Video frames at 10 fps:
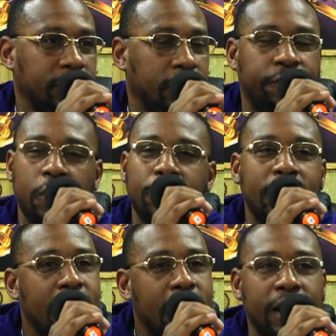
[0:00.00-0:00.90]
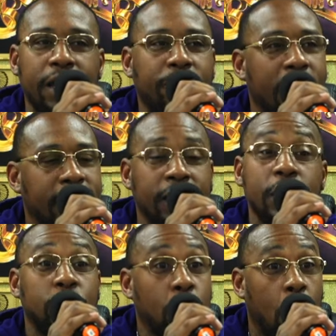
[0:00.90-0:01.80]
If your mind ain't right,
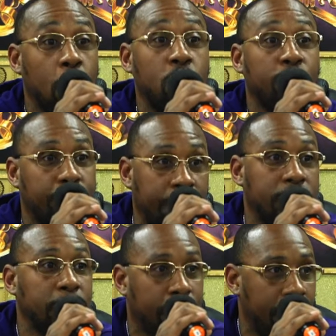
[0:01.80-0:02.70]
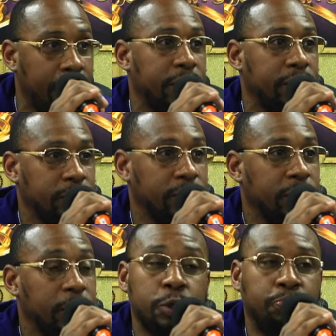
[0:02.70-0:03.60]
don't break the bread.
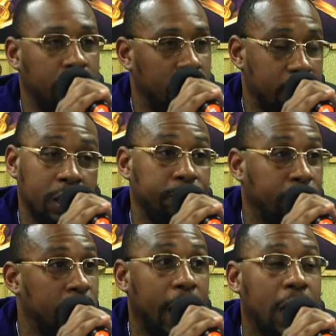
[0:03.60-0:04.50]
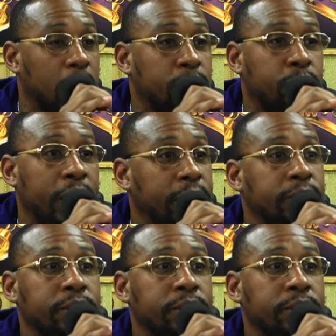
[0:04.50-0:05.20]
It's blood in, blood out, homeboy.